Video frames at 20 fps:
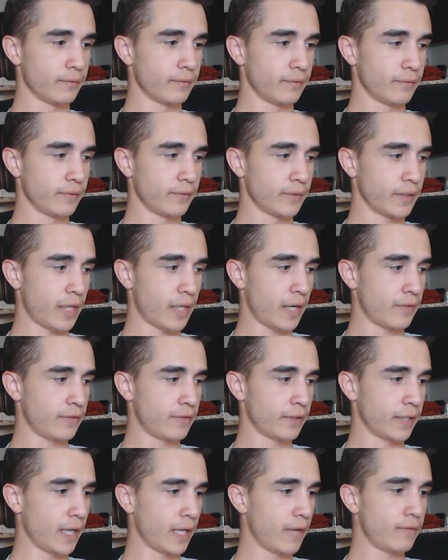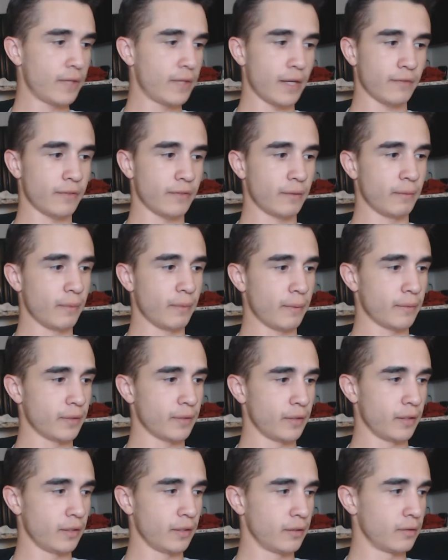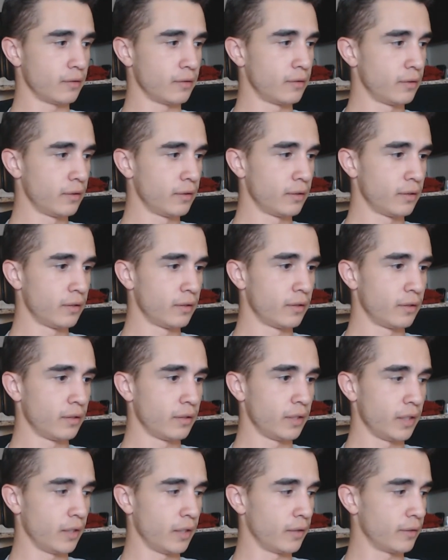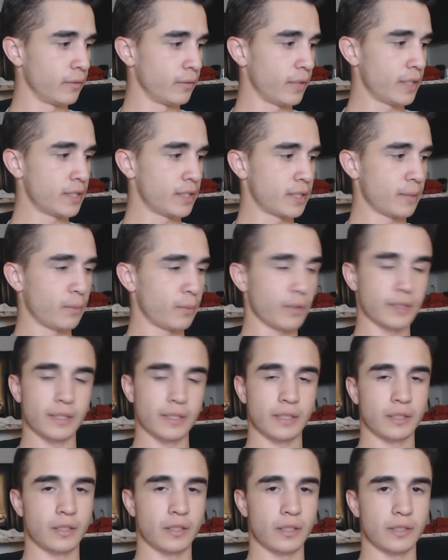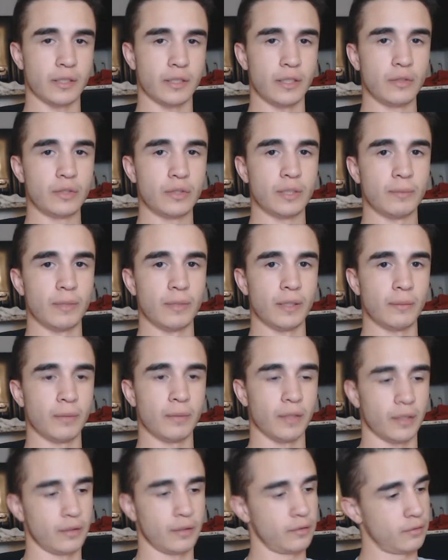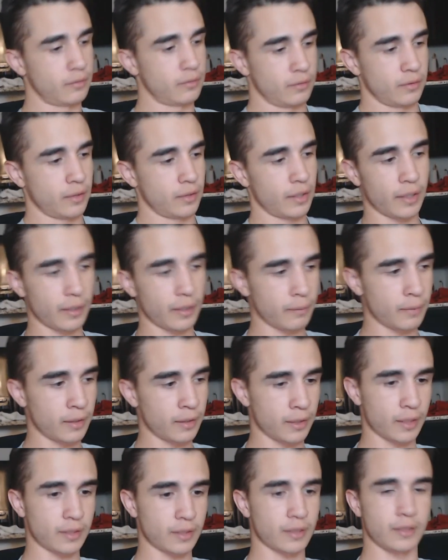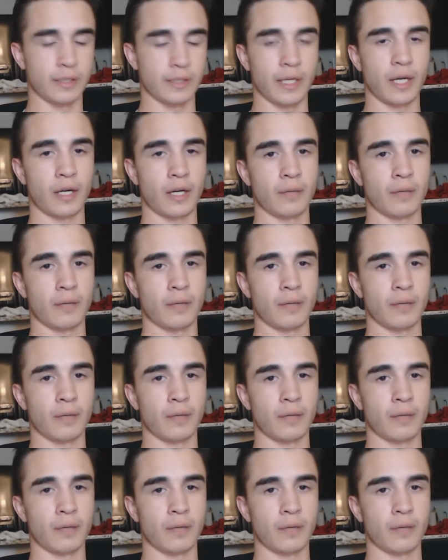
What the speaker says: I forgave that family member, and the relationship wasn't as good as it used to be, but I mean, I guess it's there.